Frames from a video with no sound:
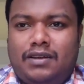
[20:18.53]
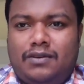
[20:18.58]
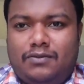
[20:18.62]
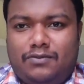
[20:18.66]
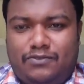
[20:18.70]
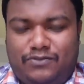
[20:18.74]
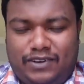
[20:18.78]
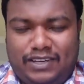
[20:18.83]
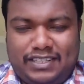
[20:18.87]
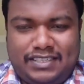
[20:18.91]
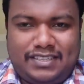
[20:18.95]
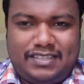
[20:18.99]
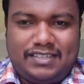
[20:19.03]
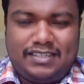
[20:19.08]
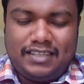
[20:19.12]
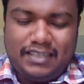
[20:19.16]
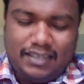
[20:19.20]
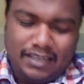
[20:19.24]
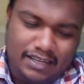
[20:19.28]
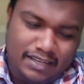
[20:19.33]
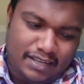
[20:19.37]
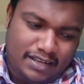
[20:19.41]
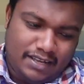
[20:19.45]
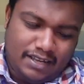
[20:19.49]
First,
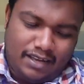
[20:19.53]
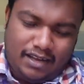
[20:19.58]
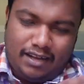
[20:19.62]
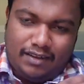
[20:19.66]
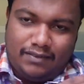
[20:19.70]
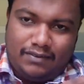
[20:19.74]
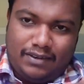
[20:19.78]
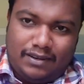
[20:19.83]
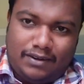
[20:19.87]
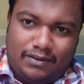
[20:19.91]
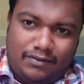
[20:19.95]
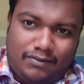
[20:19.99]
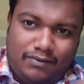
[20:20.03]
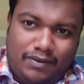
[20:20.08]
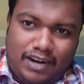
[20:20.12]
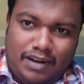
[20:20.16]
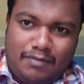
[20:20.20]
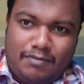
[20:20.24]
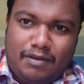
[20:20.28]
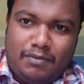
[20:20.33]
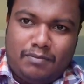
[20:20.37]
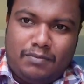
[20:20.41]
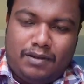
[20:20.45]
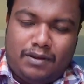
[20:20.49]
our
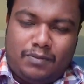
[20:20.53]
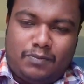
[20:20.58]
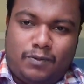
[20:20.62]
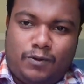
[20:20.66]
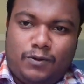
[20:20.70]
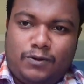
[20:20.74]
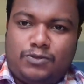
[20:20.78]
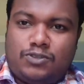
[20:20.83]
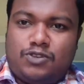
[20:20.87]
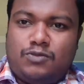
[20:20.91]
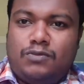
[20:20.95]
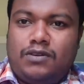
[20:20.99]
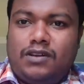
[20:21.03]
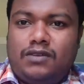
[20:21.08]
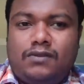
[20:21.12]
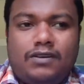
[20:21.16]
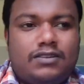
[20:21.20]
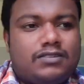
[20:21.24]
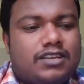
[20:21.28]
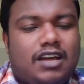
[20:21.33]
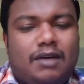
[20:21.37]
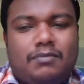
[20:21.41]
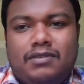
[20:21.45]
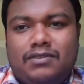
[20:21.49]
one member, postman,
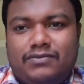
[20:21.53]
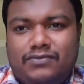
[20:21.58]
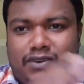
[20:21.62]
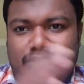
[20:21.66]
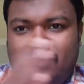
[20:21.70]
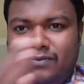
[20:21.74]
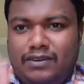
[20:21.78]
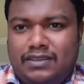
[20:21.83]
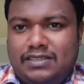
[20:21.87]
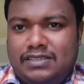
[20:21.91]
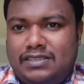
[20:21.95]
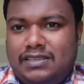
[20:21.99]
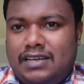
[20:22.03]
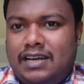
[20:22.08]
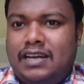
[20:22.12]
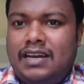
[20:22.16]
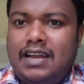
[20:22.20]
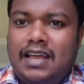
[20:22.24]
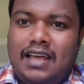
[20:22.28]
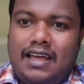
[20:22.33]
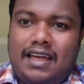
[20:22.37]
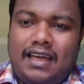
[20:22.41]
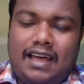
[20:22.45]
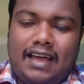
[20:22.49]
was coming from one side,
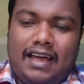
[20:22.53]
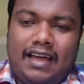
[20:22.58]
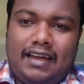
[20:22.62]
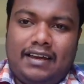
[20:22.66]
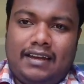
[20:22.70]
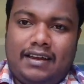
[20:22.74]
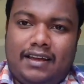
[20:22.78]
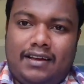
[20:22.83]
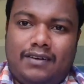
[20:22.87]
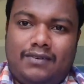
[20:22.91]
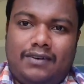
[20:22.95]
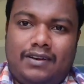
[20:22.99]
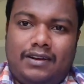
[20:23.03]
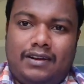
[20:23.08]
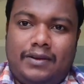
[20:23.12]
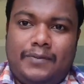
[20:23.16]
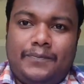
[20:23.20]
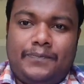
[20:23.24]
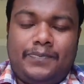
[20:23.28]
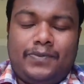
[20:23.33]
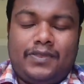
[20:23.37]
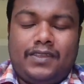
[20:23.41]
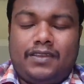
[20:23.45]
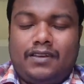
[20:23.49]
and
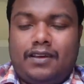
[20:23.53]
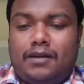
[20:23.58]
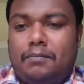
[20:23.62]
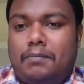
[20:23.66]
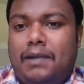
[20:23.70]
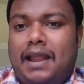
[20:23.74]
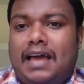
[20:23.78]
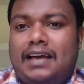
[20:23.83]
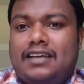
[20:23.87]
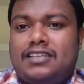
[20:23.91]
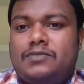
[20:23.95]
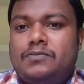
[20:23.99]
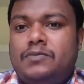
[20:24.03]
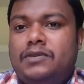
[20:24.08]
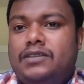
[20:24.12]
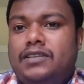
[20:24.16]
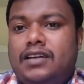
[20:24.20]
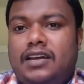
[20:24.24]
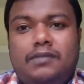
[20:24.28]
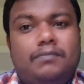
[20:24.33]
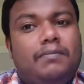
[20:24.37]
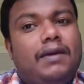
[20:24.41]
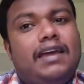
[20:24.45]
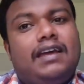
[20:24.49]
our blacksmith
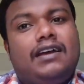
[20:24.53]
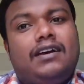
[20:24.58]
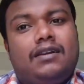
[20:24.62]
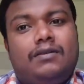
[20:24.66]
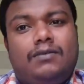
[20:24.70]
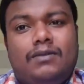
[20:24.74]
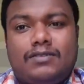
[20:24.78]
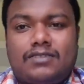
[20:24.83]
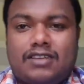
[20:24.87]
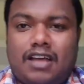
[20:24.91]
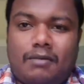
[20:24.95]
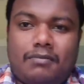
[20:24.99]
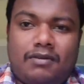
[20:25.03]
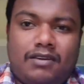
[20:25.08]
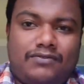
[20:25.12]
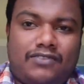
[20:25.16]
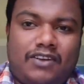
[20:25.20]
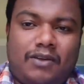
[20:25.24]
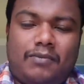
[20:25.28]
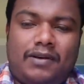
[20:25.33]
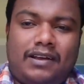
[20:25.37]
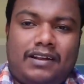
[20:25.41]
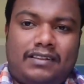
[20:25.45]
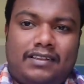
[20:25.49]
and baker was coming
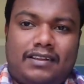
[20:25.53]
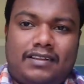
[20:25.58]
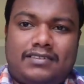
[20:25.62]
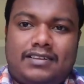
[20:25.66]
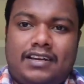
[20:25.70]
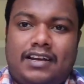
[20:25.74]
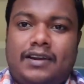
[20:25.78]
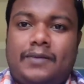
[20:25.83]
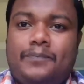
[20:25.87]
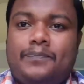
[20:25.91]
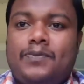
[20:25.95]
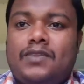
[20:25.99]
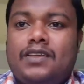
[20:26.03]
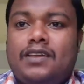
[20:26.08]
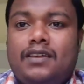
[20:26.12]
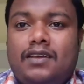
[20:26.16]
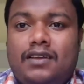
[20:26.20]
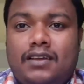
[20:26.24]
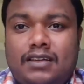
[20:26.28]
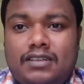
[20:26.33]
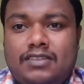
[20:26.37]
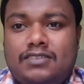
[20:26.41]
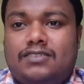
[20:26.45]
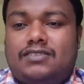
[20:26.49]
from another side.
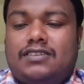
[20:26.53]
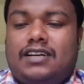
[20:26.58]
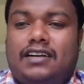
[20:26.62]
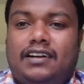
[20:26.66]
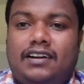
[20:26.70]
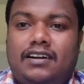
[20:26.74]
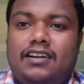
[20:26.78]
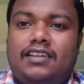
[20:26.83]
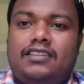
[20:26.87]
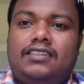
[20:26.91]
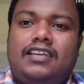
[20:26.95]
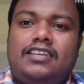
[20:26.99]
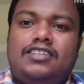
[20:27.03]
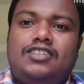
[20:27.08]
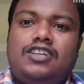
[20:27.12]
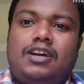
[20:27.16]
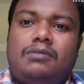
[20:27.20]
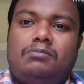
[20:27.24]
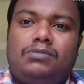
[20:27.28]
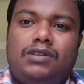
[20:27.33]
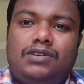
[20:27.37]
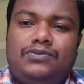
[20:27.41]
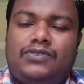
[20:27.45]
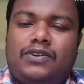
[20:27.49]
Suddenly, they
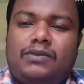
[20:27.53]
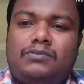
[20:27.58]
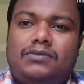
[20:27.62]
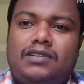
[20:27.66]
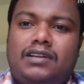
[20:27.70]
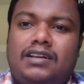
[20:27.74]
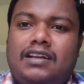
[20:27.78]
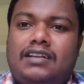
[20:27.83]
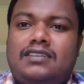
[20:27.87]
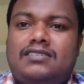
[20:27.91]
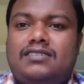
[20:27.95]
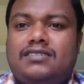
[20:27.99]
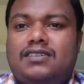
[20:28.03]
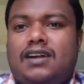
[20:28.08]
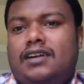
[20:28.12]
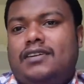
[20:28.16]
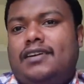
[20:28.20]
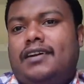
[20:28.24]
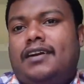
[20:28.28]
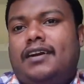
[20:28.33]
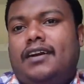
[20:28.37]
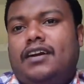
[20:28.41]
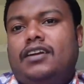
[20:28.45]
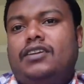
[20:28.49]
jumped from there and
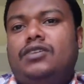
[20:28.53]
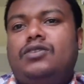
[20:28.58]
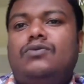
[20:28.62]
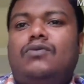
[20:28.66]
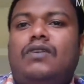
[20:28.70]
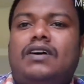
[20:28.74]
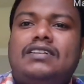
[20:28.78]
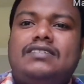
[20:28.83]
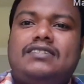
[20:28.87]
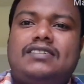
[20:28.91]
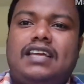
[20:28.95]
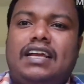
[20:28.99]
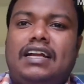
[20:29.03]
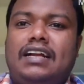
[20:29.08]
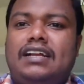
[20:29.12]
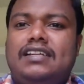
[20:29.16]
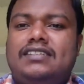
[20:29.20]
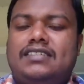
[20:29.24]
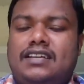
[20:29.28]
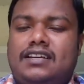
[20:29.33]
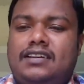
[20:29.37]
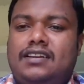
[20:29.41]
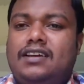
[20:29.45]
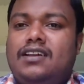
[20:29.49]
started running to one single
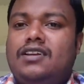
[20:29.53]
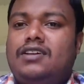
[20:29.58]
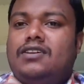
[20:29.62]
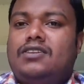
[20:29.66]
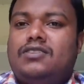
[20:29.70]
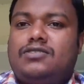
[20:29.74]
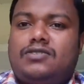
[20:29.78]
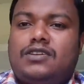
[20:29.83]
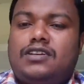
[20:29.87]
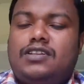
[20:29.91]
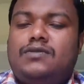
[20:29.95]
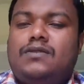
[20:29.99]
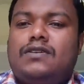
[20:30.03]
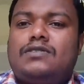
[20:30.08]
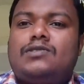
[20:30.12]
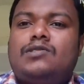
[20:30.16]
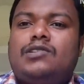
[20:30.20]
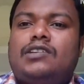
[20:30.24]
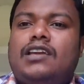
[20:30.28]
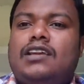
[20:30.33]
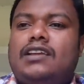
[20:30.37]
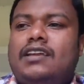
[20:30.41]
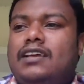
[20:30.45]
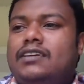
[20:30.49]
side. So it was
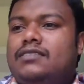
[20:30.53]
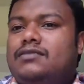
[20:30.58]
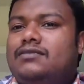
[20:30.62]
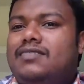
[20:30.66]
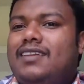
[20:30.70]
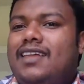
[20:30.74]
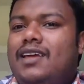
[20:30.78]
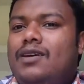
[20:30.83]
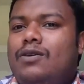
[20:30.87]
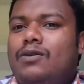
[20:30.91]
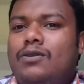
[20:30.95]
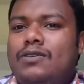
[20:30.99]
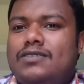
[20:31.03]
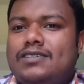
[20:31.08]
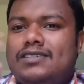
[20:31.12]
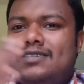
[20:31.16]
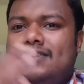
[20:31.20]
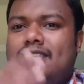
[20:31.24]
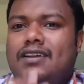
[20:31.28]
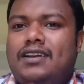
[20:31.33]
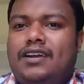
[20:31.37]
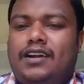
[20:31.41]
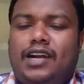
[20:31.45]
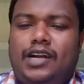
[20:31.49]
looking like three horses
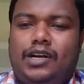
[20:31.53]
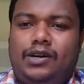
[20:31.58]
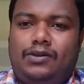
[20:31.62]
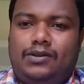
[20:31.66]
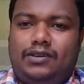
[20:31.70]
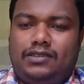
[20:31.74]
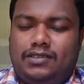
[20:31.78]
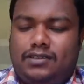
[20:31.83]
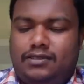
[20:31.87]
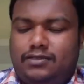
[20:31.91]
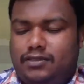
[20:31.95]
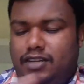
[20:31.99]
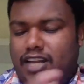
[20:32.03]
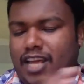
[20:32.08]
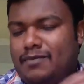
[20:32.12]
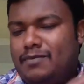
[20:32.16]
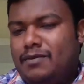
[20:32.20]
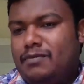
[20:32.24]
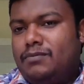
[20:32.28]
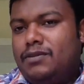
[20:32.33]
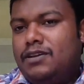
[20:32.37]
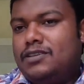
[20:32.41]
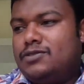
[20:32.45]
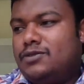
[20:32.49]
are running together. Three
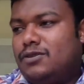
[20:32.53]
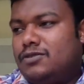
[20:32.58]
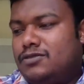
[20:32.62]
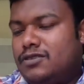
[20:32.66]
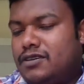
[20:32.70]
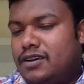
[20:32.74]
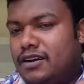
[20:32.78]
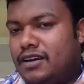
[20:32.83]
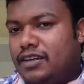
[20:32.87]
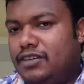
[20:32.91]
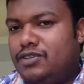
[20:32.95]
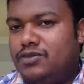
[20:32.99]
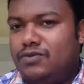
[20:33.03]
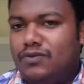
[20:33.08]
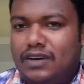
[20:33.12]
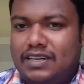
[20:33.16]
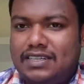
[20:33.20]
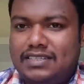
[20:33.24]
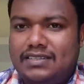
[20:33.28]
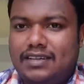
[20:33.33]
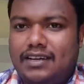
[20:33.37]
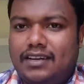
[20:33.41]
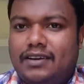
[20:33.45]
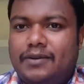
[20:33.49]
members also running to
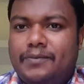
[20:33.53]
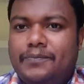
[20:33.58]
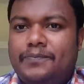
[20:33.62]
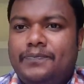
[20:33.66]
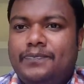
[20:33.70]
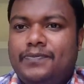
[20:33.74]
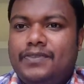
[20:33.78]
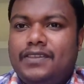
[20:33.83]
one side.